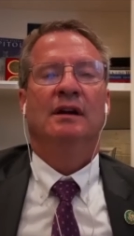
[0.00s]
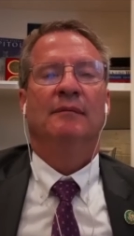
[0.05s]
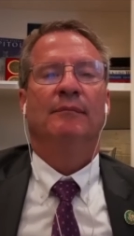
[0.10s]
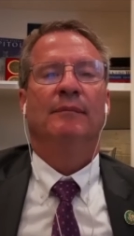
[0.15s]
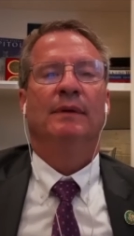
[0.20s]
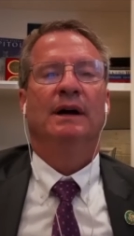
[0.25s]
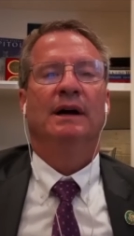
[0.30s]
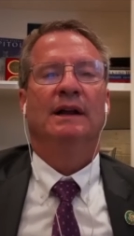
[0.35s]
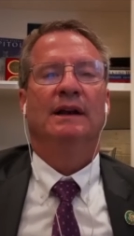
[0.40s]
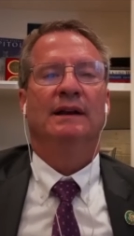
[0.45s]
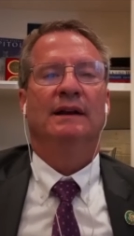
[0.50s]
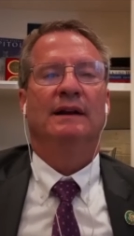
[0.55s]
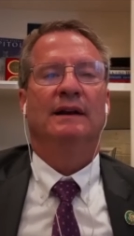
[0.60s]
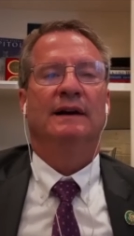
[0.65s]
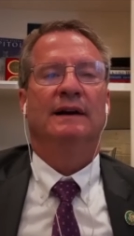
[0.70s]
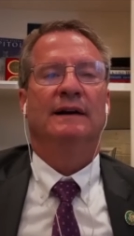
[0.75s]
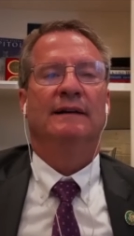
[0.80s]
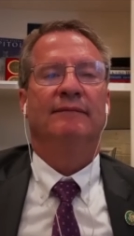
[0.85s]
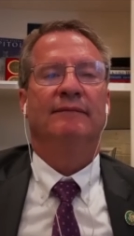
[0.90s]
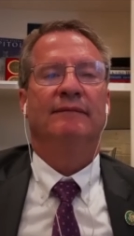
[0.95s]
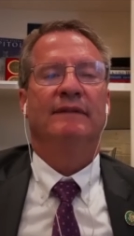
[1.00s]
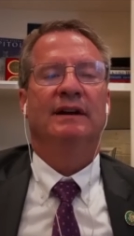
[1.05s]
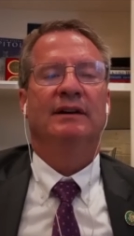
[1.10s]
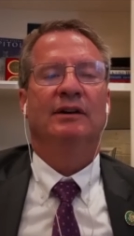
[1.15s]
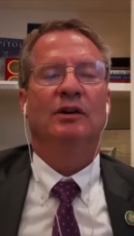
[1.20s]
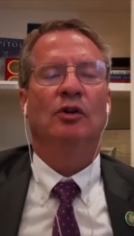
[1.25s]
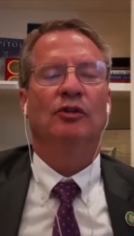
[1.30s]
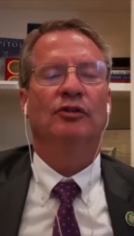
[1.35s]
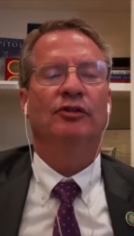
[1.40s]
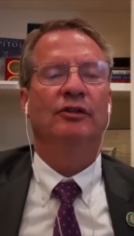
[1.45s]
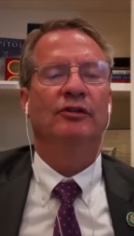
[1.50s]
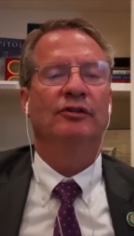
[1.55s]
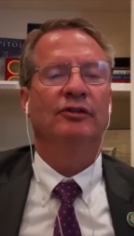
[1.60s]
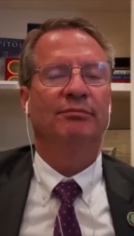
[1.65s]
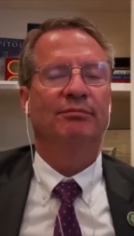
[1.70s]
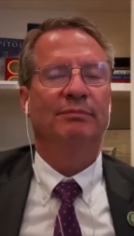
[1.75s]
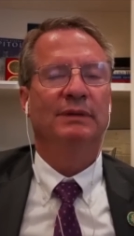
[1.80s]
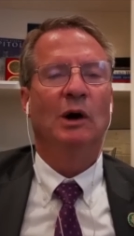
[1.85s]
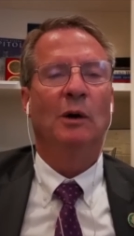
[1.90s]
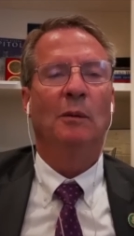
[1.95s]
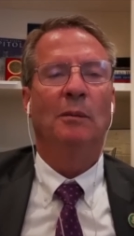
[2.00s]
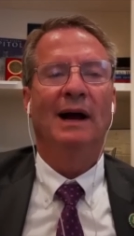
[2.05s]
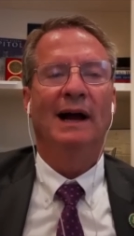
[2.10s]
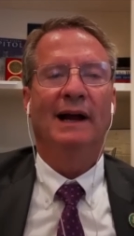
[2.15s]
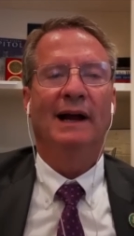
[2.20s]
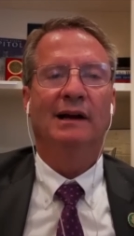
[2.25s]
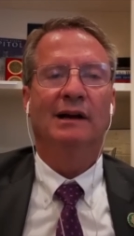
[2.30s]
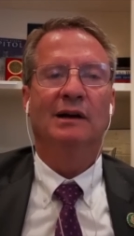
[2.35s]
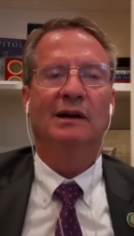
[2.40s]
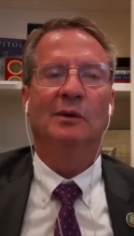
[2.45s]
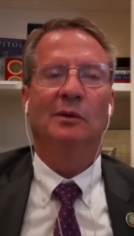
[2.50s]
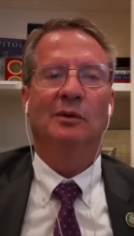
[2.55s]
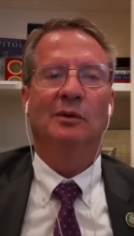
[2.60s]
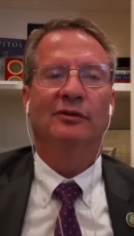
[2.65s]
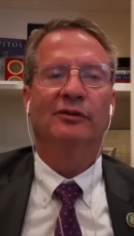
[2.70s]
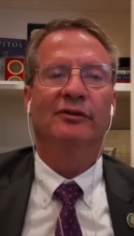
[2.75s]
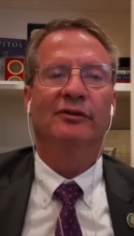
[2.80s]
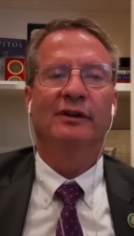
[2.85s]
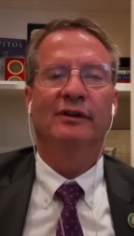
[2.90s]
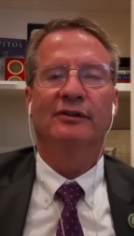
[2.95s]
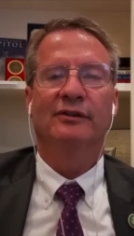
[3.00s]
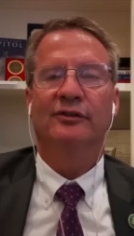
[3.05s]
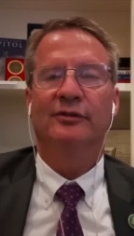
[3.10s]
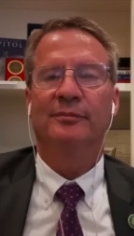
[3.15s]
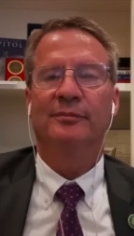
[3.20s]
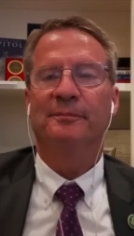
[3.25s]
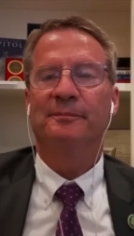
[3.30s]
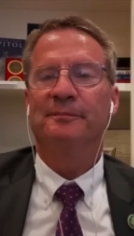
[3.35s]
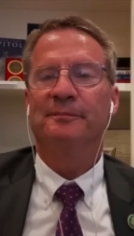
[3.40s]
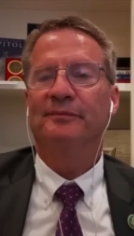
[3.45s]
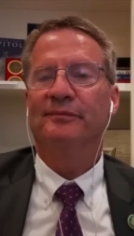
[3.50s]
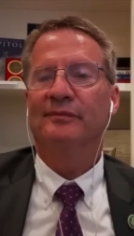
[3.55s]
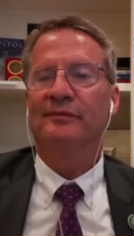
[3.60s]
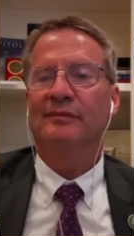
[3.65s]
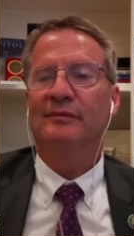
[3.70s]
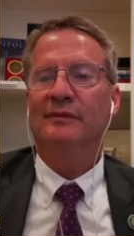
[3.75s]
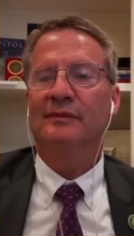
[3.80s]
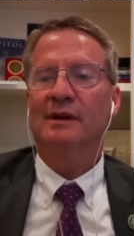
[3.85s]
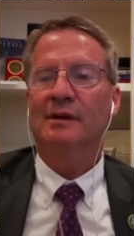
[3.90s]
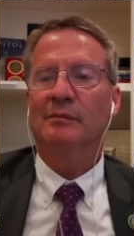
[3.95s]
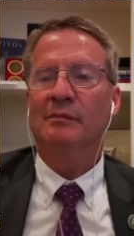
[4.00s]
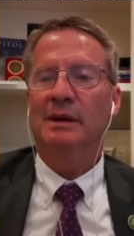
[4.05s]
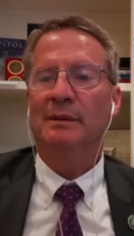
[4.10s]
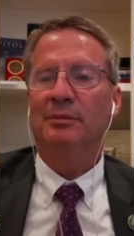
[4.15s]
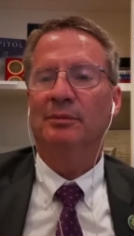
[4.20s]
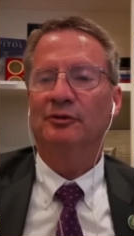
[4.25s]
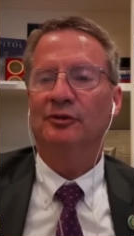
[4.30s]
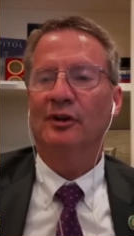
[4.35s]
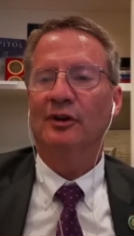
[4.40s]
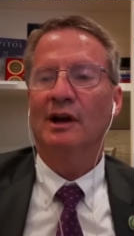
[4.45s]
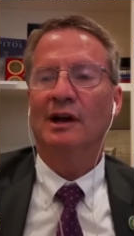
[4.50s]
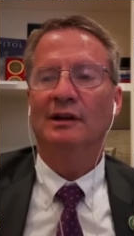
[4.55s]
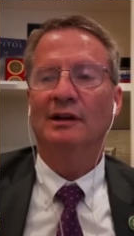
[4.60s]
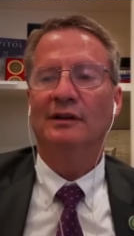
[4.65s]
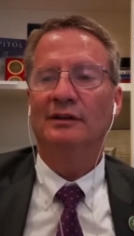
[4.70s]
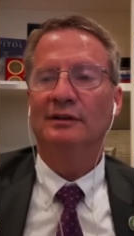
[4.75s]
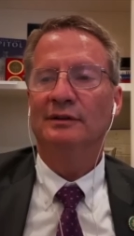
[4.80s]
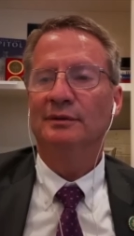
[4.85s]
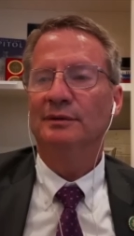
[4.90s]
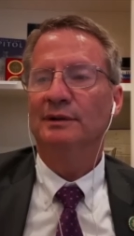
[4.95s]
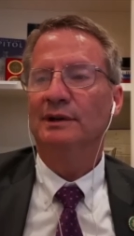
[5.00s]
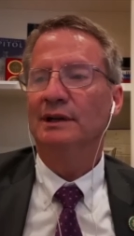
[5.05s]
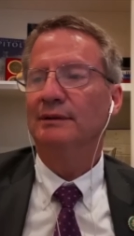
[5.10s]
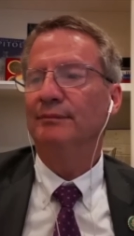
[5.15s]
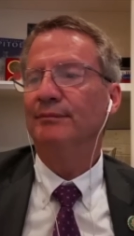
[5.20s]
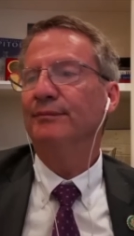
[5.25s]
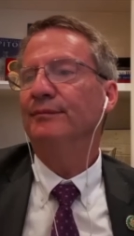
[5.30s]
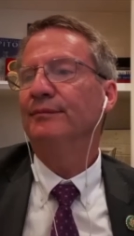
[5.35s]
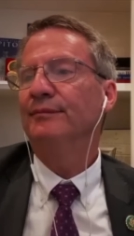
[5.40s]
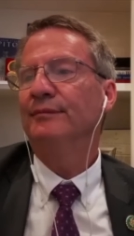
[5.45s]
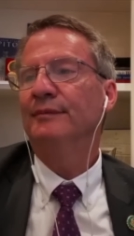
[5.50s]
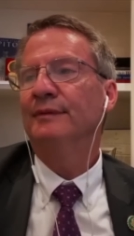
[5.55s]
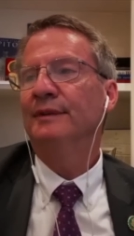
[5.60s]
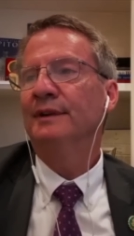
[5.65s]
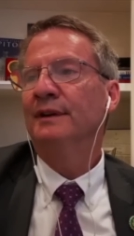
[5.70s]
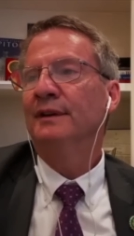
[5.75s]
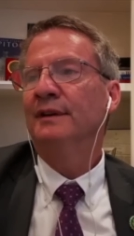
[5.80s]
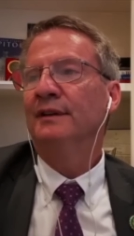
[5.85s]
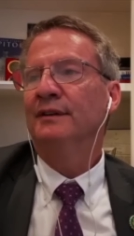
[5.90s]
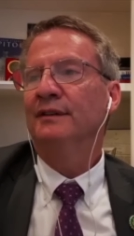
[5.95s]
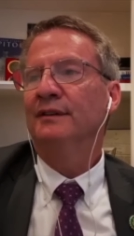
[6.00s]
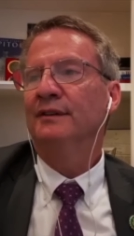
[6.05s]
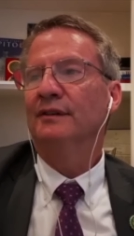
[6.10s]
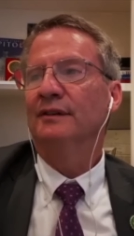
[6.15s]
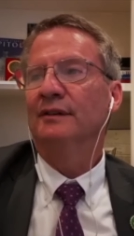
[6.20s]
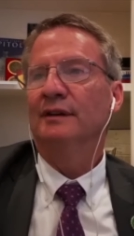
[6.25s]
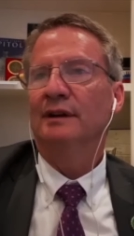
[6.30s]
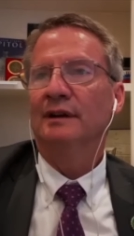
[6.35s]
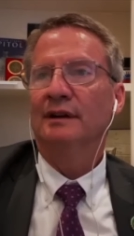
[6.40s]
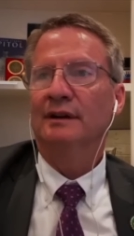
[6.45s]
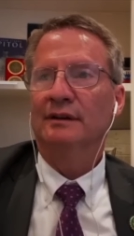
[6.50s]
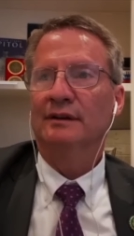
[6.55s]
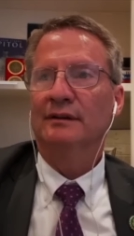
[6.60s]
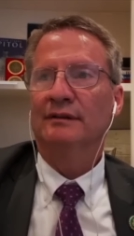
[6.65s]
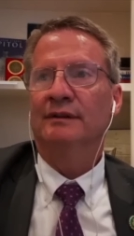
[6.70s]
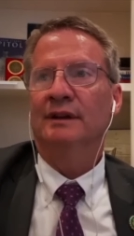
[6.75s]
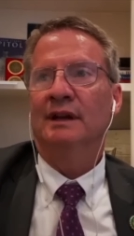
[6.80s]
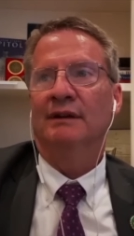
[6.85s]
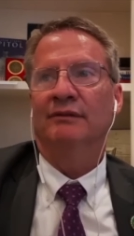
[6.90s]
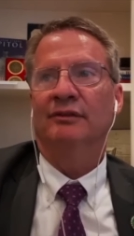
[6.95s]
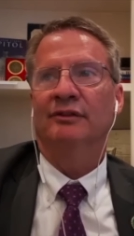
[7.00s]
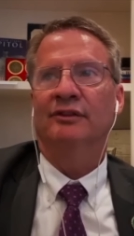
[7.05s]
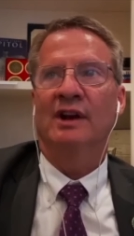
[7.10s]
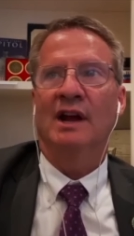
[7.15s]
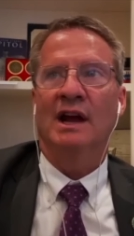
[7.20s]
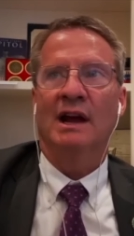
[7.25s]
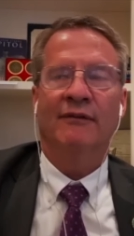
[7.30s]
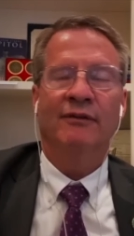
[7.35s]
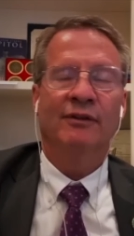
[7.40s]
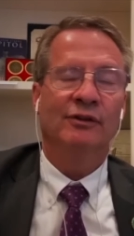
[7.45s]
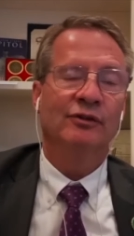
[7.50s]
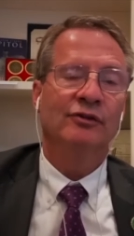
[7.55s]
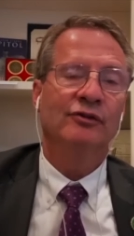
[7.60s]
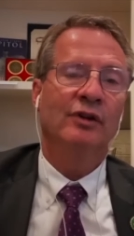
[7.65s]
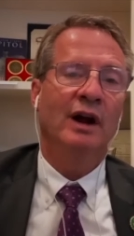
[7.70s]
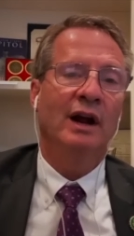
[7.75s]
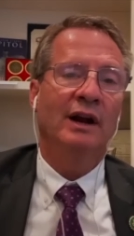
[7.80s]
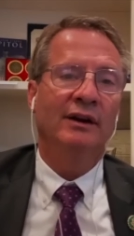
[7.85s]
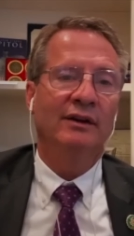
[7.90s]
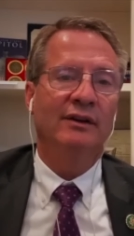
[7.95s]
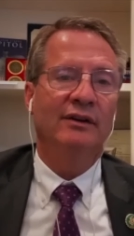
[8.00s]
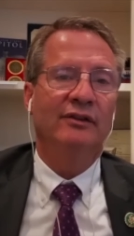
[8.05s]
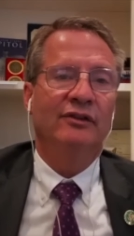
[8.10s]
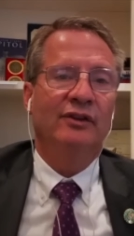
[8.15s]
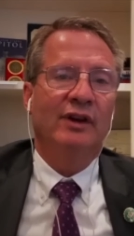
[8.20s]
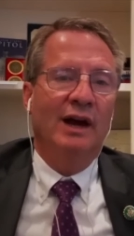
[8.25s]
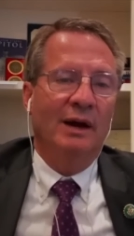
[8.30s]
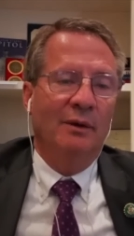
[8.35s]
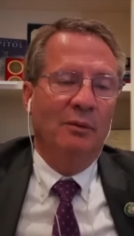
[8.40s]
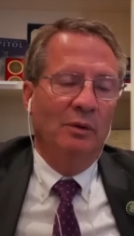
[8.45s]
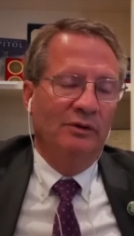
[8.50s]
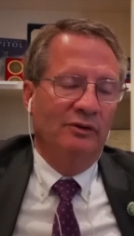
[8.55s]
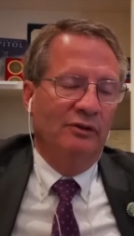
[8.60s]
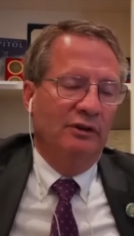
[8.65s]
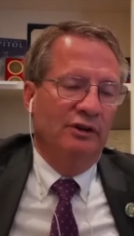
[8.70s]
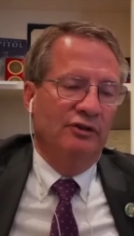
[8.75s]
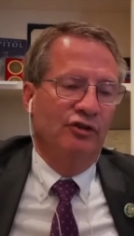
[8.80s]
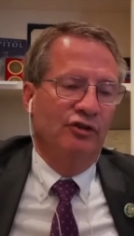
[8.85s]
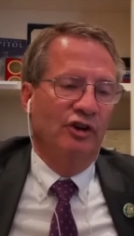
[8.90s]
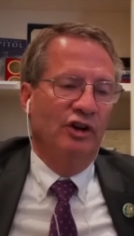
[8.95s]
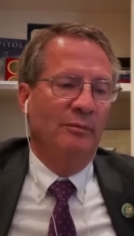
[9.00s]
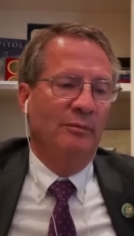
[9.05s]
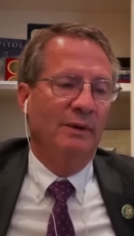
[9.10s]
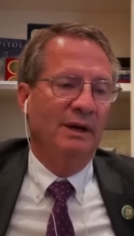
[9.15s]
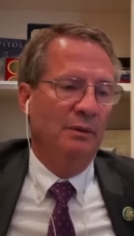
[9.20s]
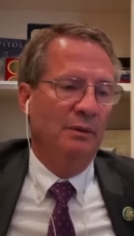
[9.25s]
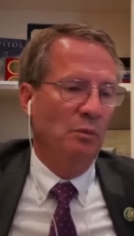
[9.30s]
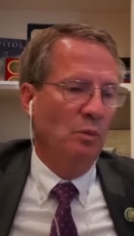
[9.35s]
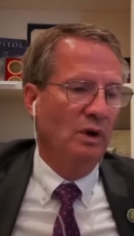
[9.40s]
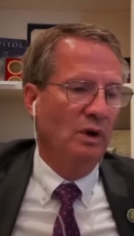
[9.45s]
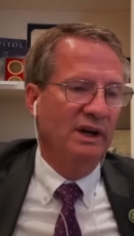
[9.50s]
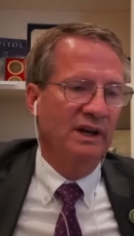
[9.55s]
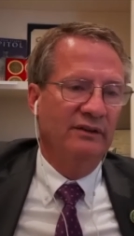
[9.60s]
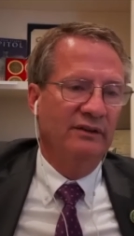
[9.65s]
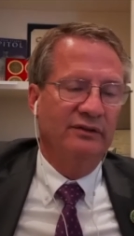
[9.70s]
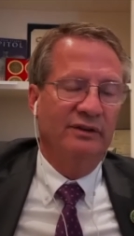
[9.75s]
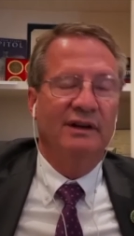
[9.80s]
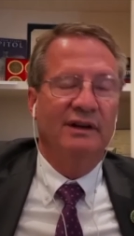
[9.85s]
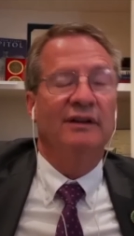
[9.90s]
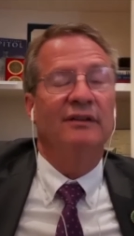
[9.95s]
But, and of course, there's blowback. Of course, there's people trying to, you have staffers trying to decide what's legitimate and what isn't.